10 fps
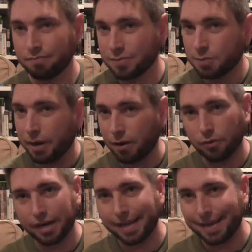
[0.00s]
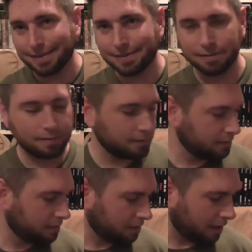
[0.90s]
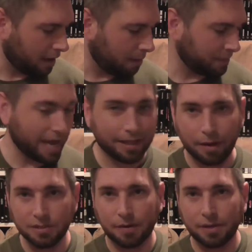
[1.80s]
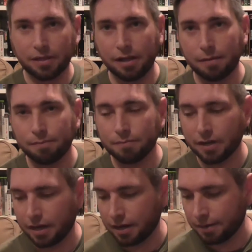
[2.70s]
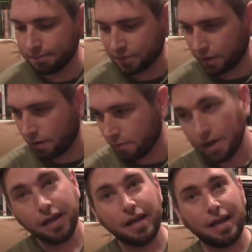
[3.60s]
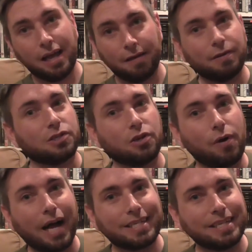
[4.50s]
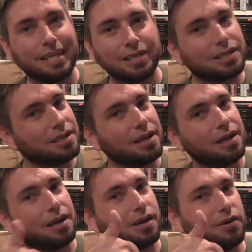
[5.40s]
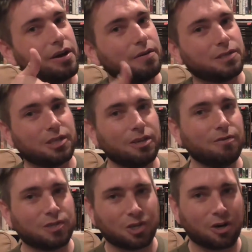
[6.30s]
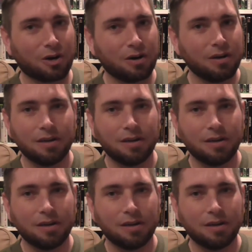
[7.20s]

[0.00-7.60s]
Spare one, I guess. But yeah, that was everything. So if you're still watching this, kudos to you, sir.